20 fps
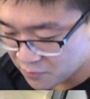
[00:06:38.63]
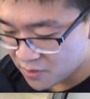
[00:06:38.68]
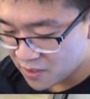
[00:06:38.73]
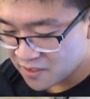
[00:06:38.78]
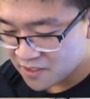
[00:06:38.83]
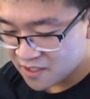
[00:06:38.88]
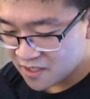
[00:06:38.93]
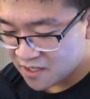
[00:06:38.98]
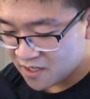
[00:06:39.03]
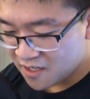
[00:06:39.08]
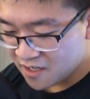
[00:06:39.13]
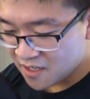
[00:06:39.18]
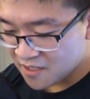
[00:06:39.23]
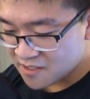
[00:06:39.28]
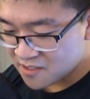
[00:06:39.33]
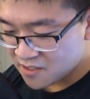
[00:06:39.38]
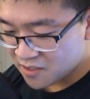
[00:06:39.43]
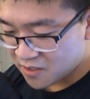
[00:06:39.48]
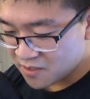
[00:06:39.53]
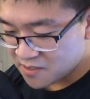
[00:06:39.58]
plugged it in,
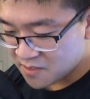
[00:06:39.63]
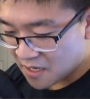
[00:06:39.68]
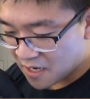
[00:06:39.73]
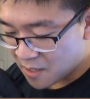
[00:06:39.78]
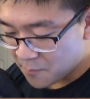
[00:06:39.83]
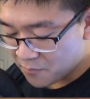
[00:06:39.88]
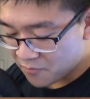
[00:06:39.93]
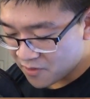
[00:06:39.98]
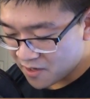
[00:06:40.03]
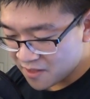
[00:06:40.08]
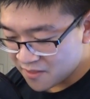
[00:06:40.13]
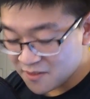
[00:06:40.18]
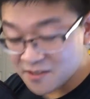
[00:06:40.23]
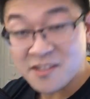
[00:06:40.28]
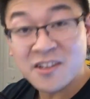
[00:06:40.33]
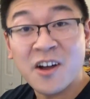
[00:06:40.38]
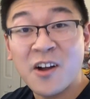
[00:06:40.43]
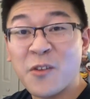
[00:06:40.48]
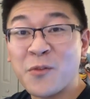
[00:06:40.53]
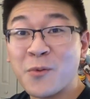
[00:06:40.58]
it starts operating the
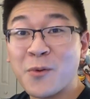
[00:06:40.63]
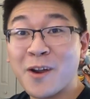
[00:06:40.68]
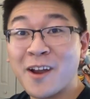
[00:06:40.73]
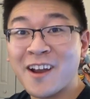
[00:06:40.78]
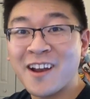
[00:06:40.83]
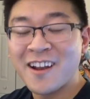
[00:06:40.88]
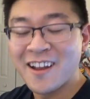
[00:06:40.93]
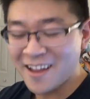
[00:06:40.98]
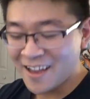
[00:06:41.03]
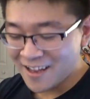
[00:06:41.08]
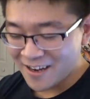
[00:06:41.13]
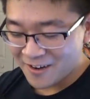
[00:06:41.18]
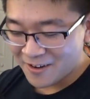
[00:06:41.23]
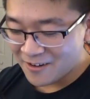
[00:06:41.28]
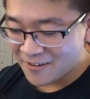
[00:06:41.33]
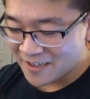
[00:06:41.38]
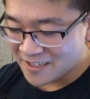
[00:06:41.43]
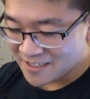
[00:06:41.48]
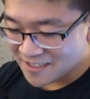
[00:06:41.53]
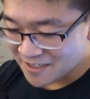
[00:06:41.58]
software. It
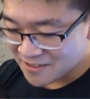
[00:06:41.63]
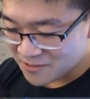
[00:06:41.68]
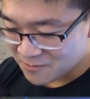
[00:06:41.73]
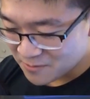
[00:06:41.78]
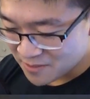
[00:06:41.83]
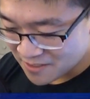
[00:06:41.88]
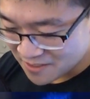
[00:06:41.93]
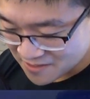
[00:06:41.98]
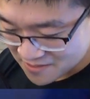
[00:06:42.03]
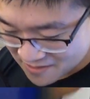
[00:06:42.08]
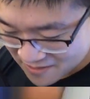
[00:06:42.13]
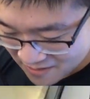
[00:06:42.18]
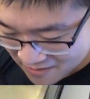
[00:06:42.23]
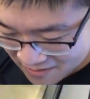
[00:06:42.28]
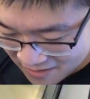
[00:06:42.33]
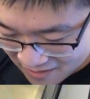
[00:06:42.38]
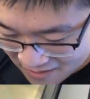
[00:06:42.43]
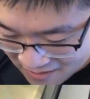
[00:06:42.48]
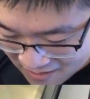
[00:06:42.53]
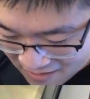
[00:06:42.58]
already says you want to
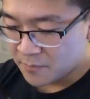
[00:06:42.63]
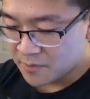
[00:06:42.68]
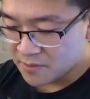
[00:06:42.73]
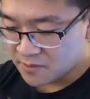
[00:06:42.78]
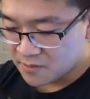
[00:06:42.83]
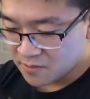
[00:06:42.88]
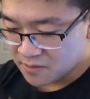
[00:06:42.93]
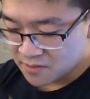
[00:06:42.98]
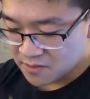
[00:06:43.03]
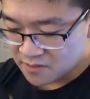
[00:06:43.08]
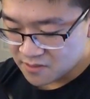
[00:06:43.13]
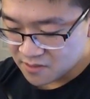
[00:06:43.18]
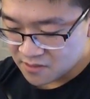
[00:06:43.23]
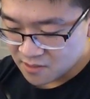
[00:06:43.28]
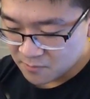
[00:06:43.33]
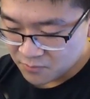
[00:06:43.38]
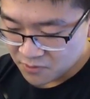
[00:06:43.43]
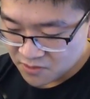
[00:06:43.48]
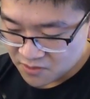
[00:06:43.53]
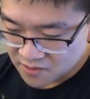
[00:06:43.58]
install it. But this
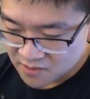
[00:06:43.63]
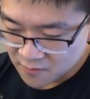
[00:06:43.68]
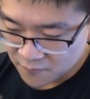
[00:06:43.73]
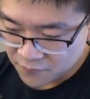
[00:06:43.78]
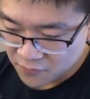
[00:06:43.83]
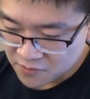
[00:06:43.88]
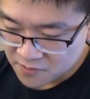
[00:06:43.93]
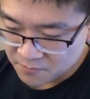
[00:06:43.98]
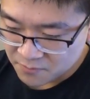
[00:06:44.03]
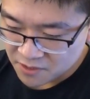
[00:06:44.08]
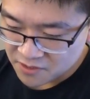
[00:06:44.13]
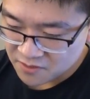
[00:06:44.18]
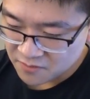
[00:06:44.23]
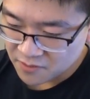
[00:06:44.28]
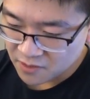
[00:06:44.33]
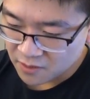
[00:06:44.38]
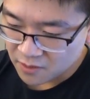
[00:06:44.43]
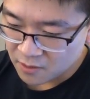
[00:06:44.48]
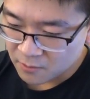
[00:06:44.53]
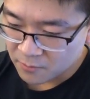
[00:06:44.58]
is simply just the first impression
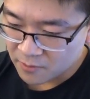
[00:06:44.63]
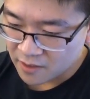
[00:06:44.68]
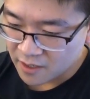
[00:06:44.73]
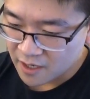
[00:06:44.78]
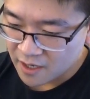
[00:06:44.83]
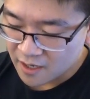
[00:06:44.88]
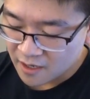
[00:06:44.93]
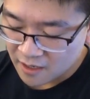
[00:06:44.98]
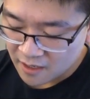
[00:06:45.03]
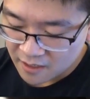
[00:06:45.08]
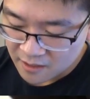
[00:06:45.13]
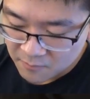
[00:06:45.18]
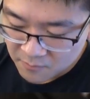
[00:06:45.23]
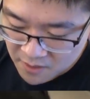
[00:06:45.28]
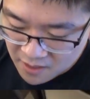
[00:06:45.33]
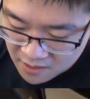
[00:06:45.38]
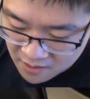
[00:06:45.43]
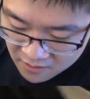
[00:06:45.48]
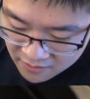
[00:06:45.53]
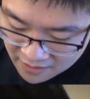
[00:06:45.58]
of the hardware, and
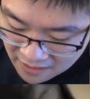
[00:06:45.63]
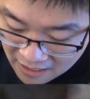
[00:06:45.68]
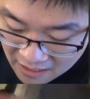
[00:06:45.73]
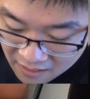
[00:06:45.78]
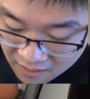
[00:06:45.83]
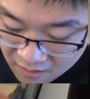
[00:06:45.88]
immediately I